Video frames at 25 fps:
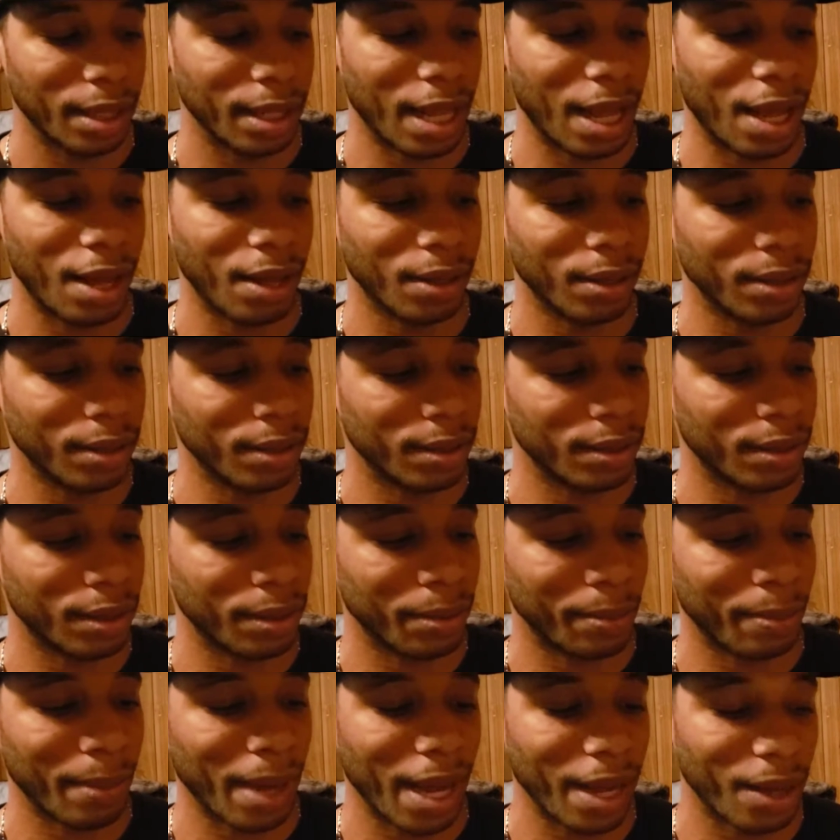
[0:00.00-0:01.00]
Now,
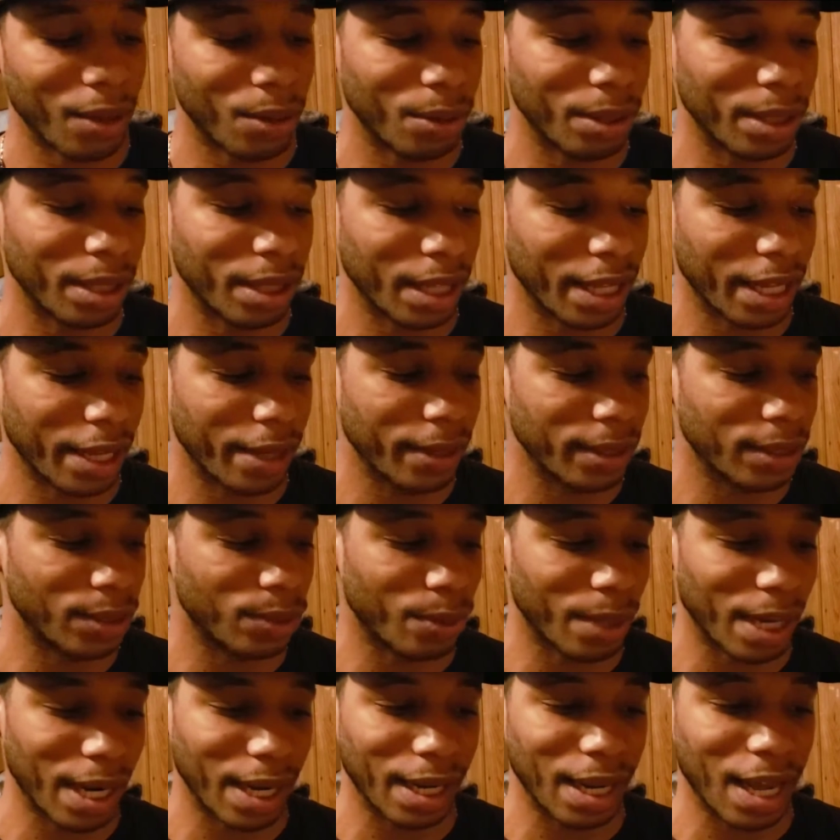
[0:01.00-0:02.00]
my only thing
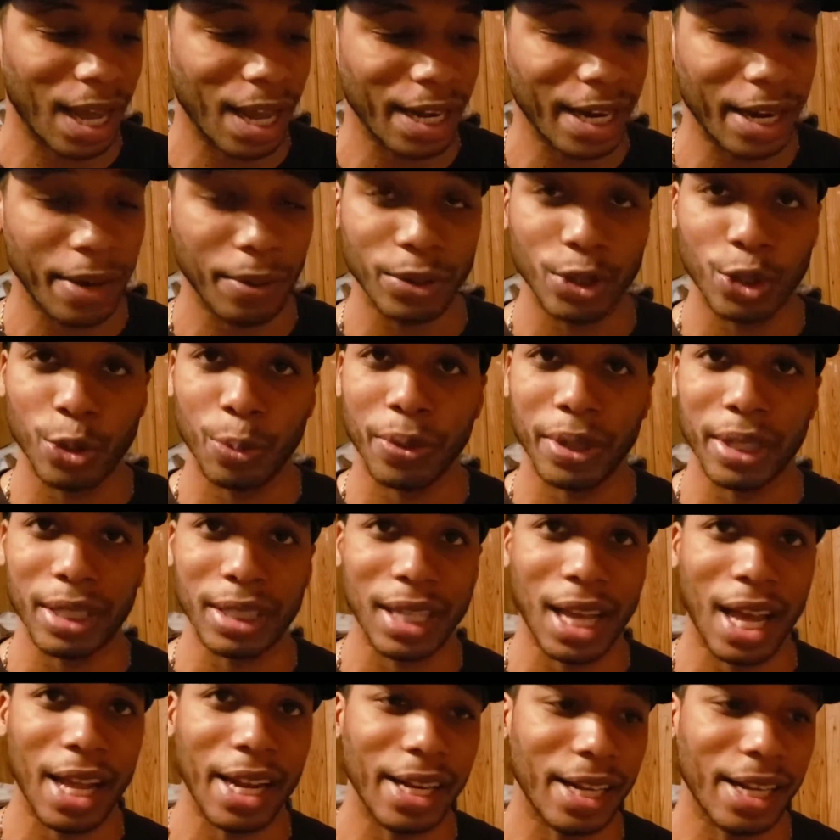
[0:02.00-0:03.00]
is when I got it, I was super
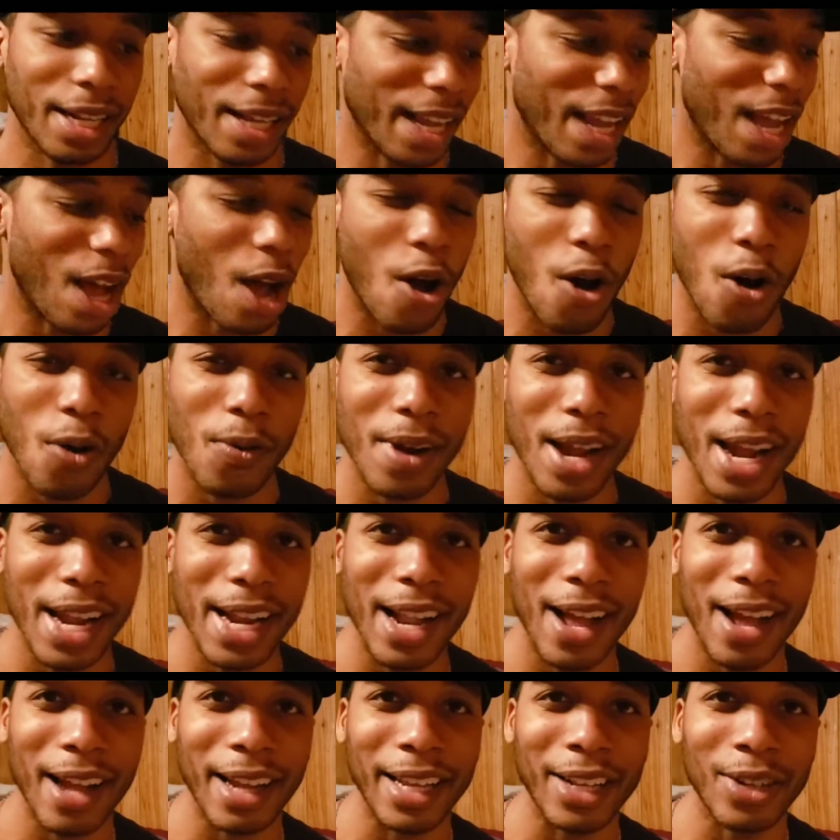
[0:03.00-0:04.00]
excited, like, all
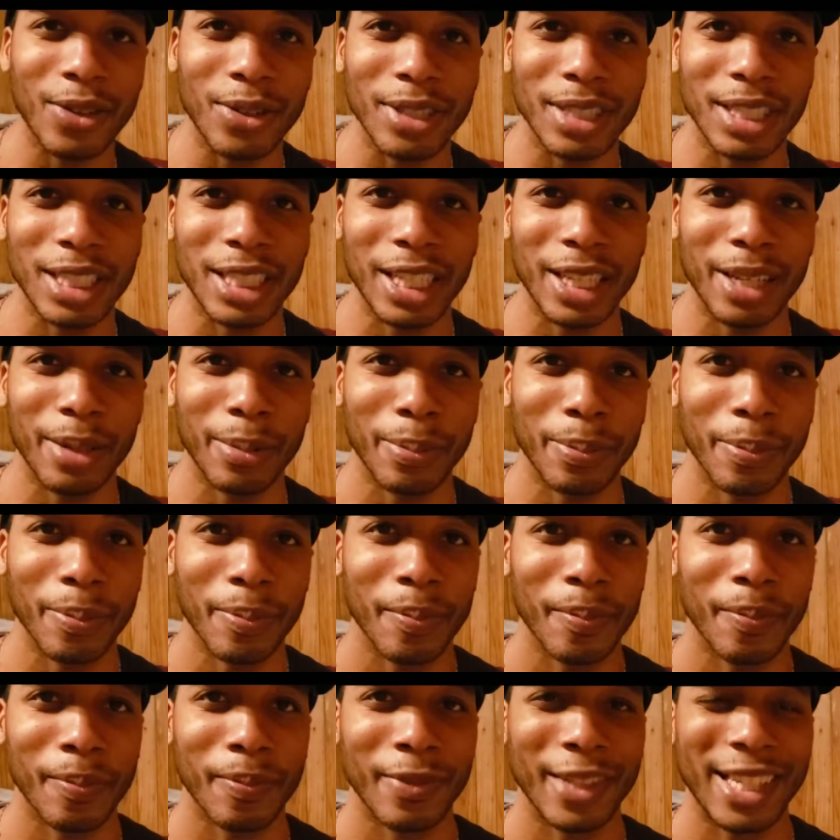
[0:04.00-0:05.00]
right, now I can get on the sim.
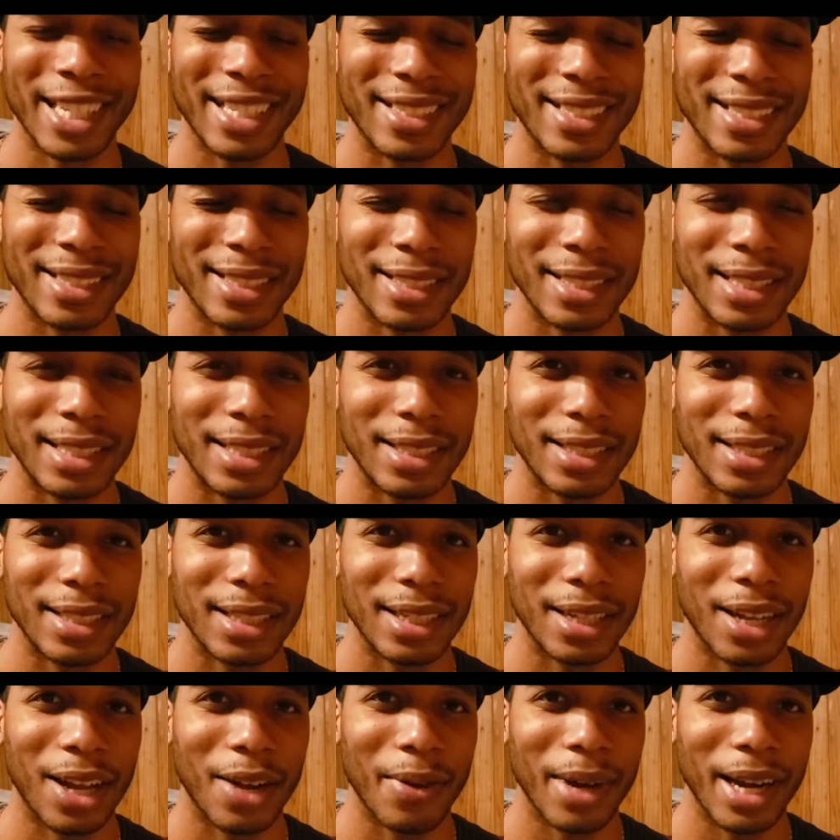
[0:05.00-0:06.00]

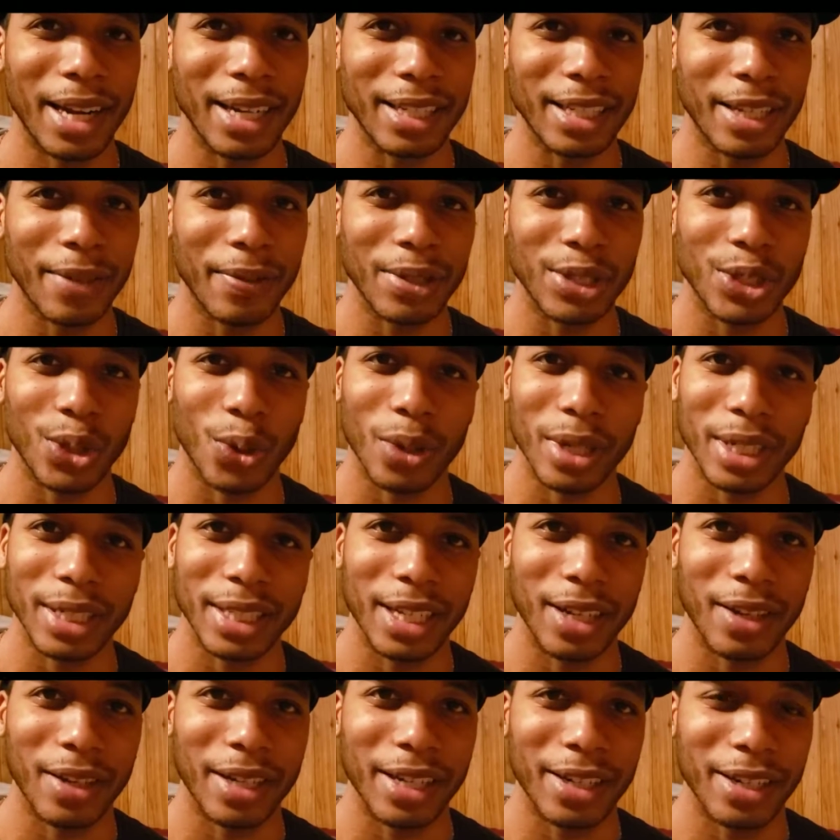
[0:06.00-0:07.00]
All right, different story
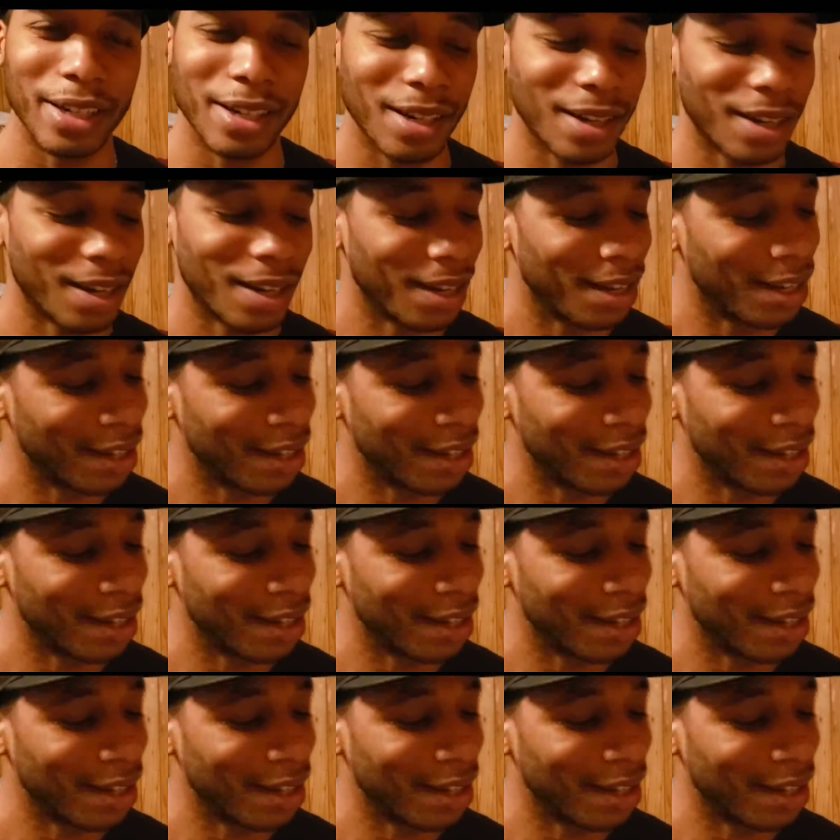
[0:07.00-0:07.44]
to tell here.